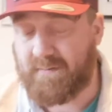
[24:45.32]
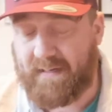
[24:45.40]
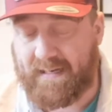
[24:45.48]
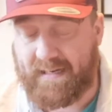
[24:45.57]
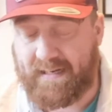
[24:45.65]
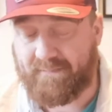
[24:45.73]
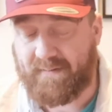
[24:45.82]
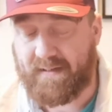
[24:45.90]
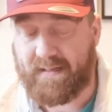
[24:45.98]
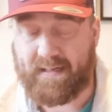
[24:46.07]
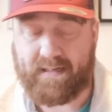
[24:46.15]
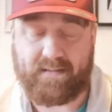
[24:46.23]
do we have
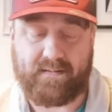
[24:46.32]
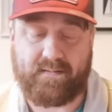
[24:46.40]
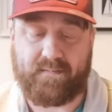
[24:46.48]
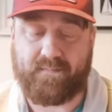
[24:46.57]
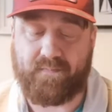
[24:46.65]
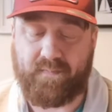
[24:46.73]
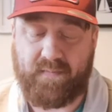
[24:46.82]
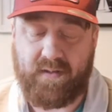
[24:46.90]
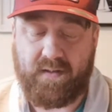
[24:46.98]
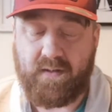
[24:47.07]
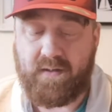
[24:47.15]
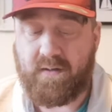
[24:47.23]
here?
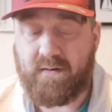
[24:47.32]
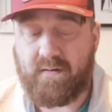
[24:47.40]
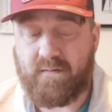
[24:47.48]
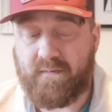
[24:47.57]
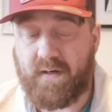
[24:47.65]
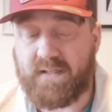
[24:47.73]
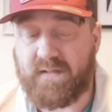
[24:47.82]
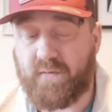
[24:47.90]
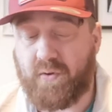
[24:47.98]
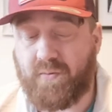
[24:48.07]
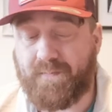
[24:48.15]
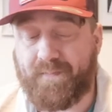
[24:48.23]
First of
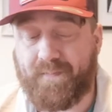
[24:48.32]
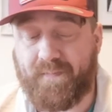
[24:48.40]
all,